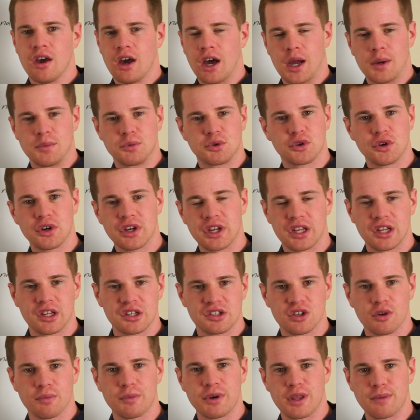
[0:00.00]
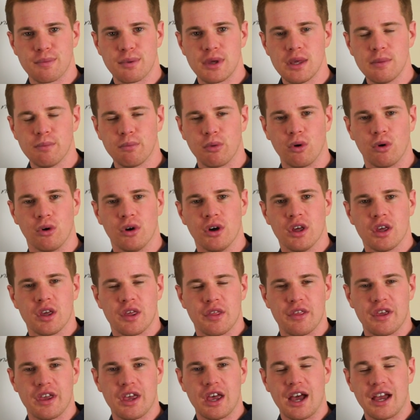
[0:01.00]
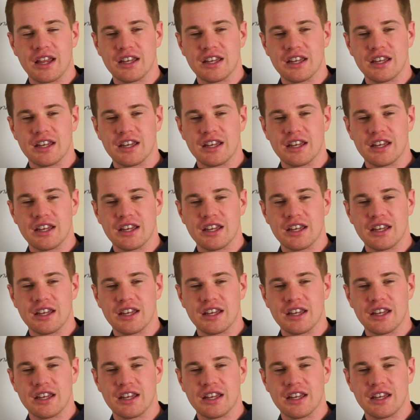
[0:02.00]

I'm treating so many people that